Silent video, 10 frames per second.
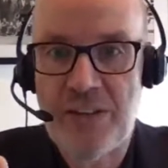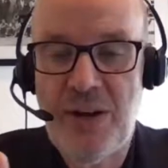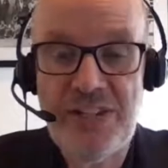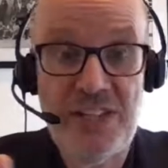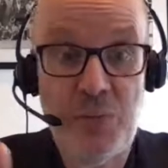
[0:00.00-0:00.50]
the
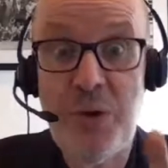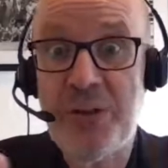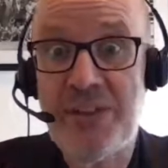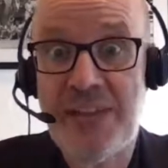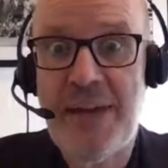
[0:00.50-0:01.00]
question is, will we
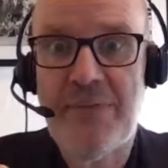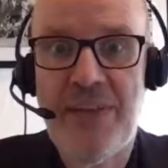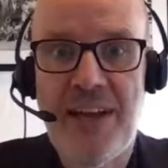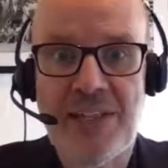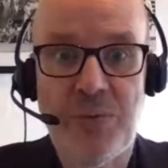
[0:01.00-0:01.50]
do the same
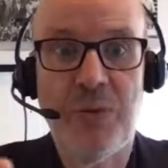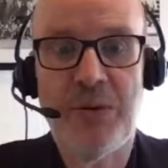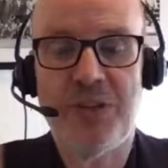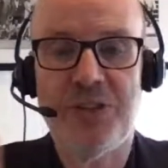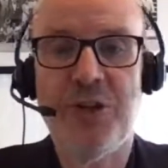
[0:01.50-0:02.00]
thing? So
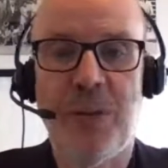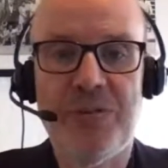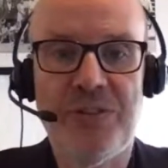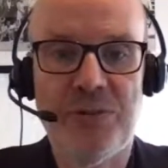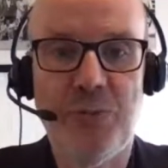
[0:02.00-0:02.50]
we've got two
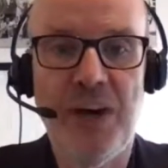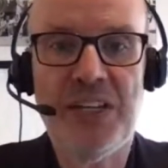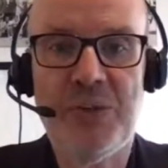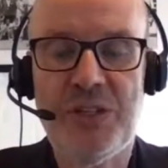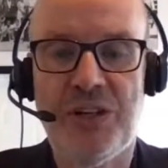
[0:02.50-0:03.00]
options. One
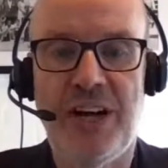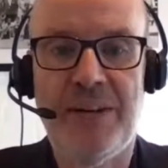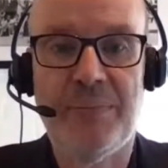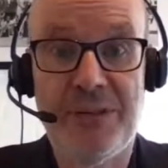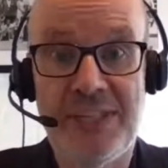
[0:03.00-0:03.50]
is we try
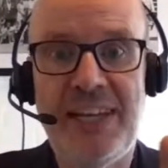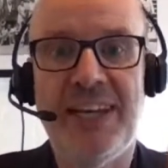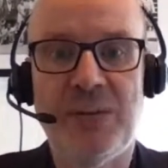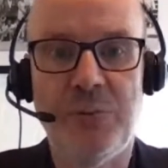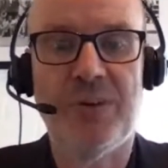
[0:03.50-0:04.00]
and
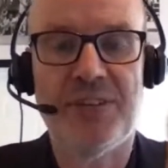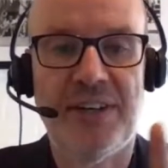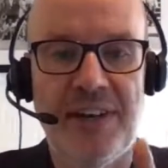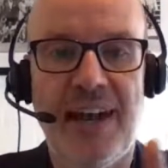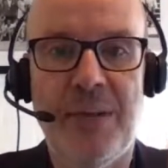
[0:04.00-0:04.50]
predict what's
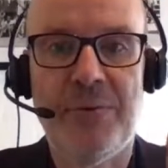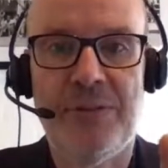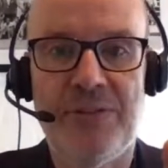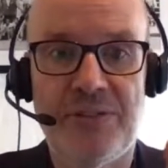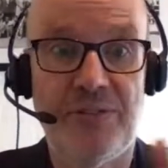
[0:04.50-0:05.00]
going to happen,
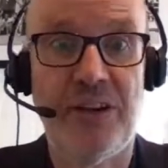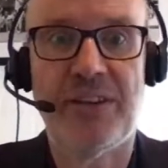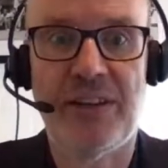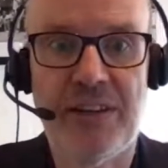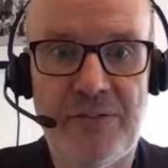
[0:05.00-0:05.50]
so
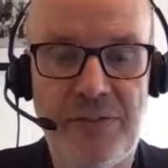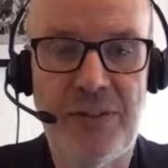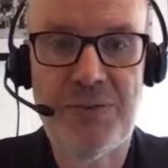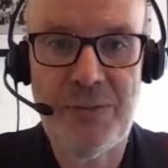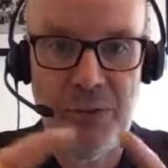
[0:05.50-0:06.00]
rather like
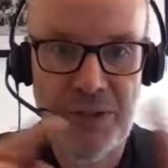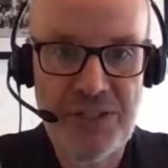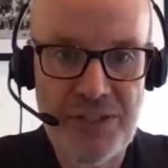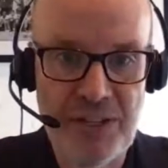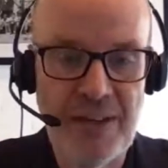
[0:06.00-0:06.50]
flu. So we
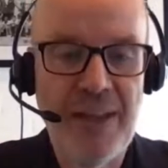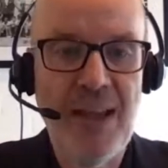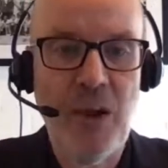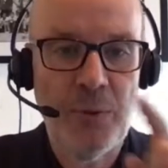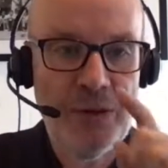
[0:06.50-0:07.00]
monitor,
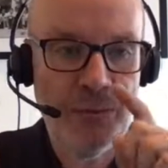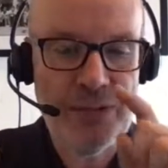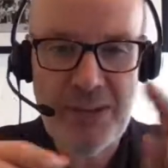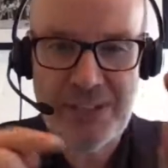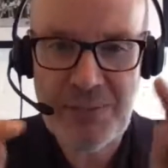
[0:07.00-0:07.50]
we
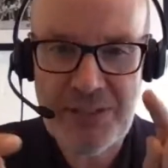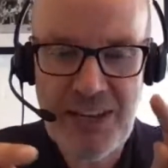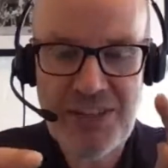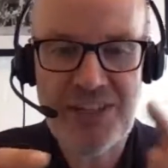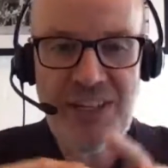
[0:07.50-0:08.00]
make some
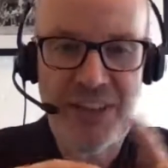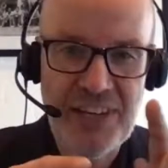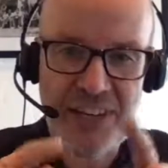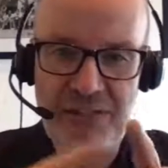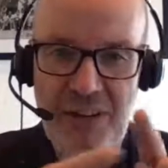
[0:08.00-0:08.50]
predictions, and I
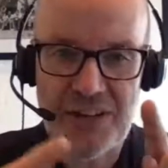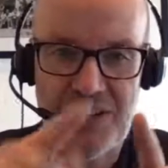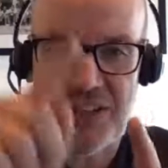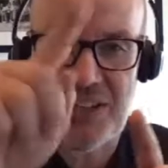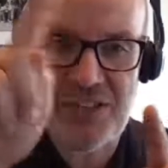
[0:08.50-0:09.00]
think the virus
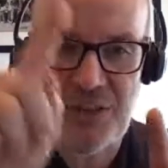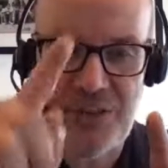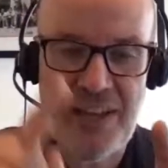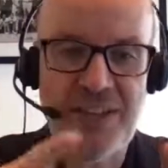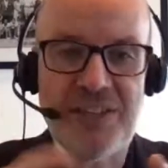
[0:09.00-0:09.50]
is going to do
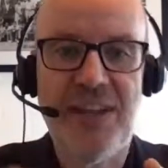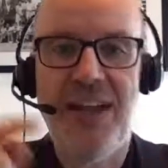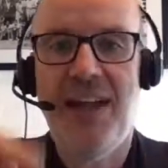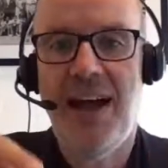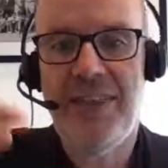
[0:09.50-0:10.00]
this,
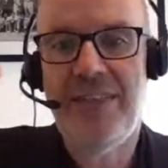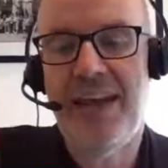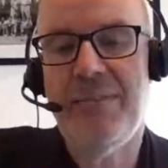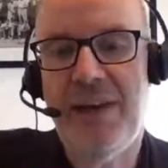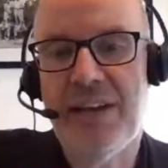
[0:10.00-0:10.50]
and
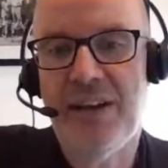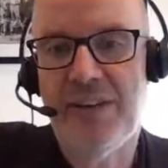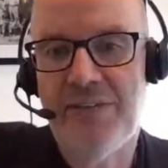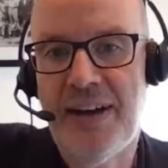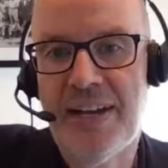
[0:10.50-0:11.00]
then make
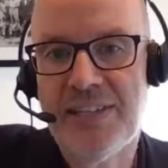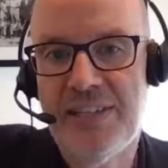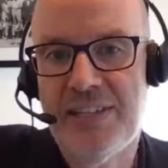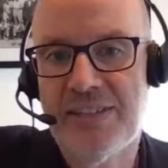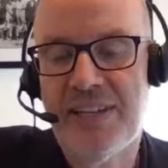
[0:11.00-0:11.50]
our
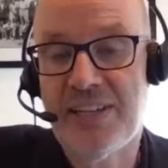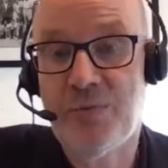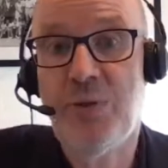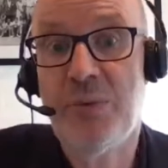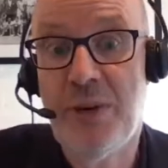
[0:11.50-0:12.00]
vaccines.
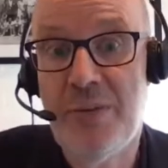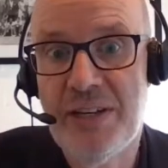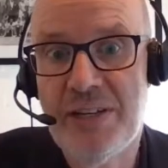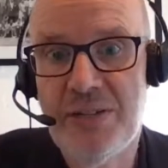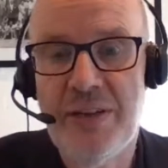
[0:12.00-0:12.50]
That's one way
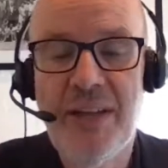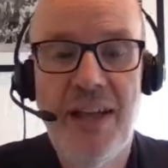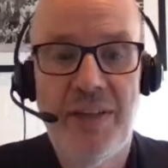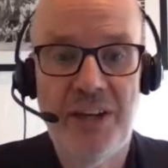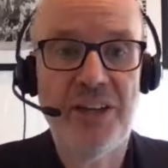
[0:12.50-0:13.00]
we could do it.
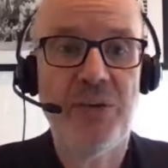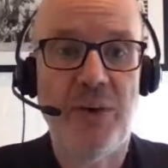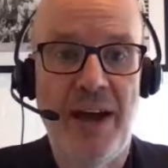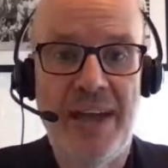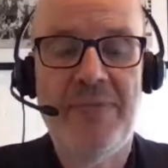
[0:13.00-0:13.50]
The other
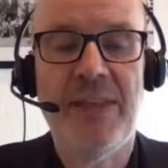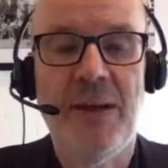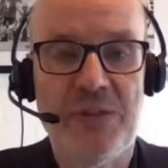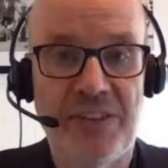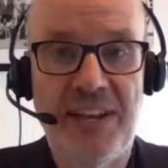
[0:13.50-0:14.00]
way,
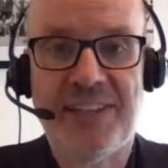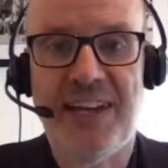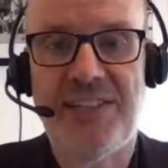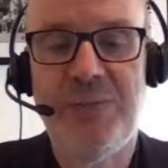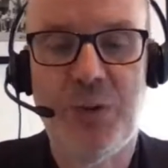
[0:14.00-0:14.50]
which I think is
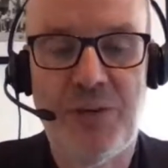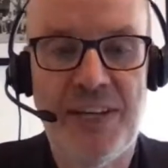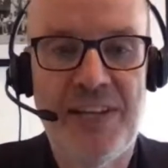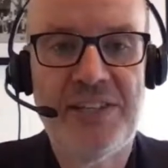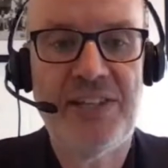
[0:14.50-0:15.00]
actually more
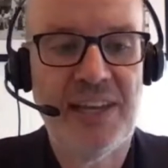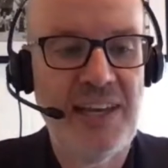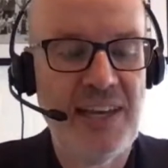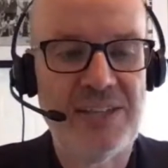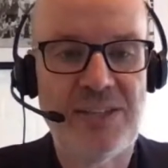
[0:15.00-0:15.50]

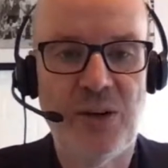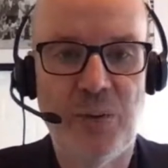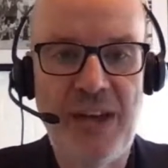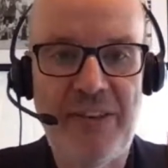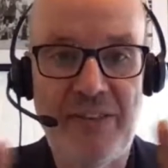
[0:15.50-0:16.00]
realistic, is
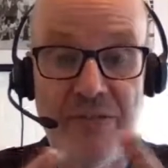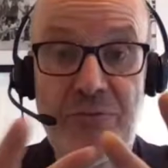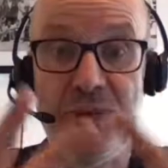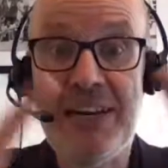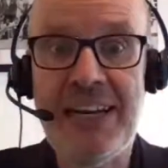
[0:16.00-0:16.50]
that we have a
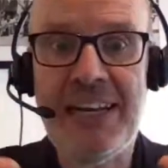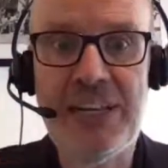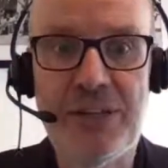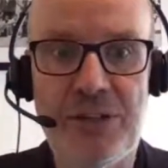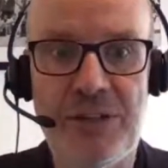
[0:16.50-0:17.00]

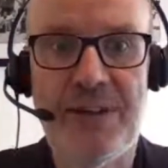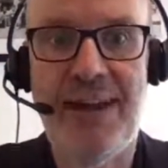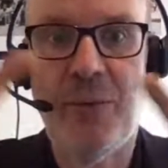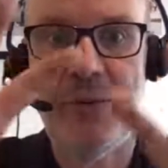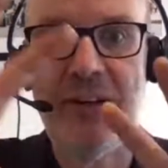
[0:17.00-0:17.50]
really good
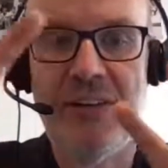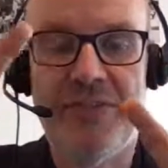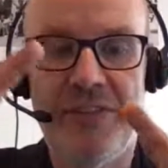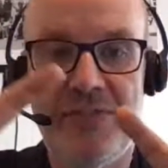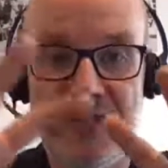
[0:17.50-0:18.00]
network
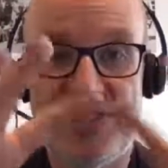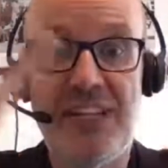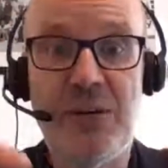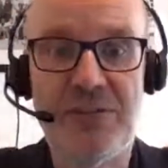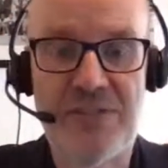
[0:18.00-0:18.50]
of
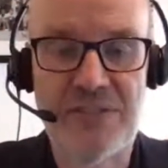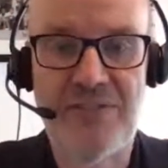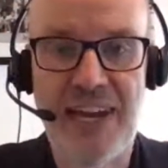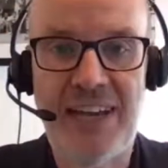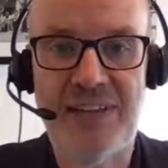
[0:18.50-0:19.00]
sequence
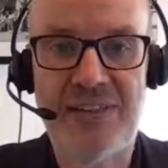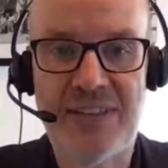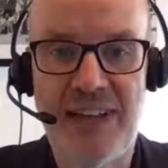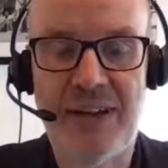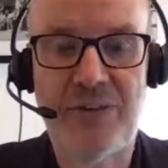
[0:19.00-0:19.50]

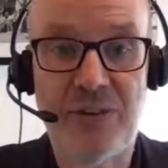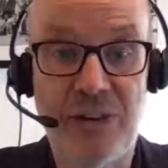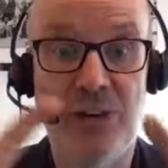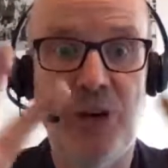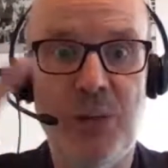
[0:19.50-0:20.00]
surveillance now
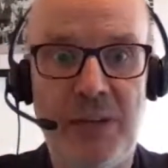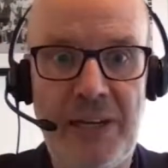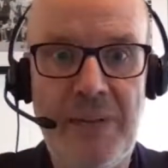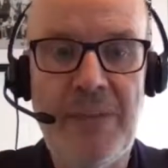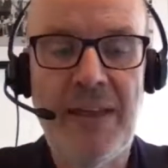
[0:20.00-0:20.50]

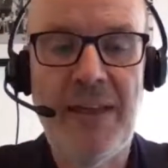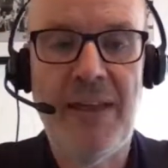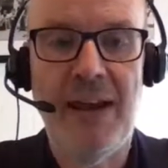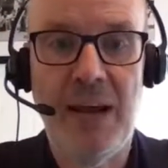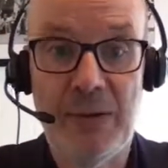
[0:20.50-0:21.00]
globally,
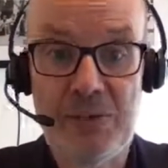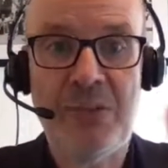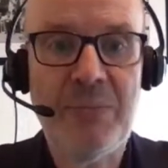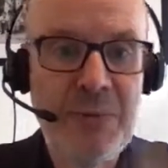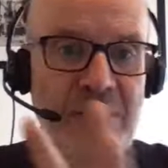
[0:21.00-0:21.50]
which
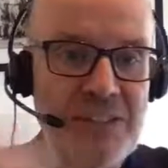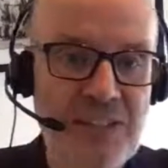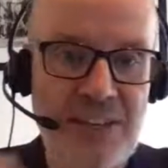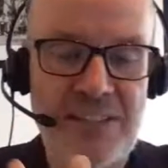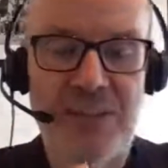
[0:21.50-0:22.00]
we can
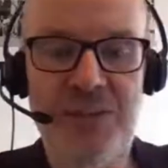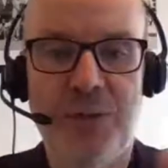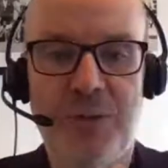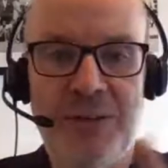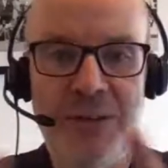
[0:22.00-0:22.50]
discuss that
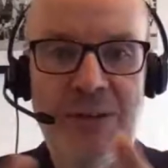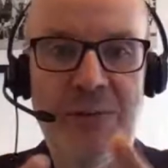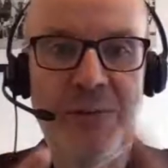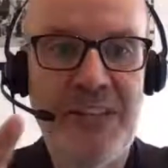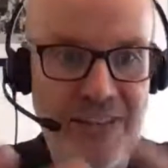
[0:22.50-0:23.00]
shortly. We
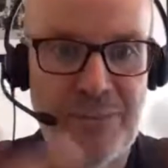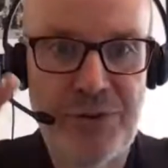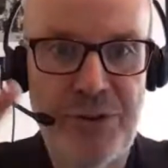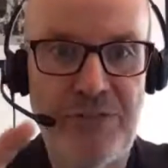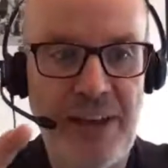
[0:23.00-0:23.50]
need to kind of
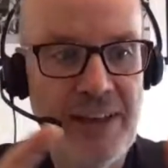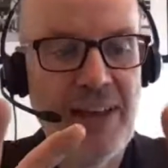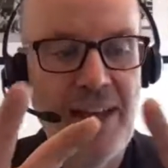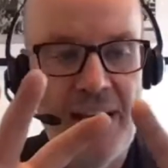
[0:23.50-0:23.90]
improve that.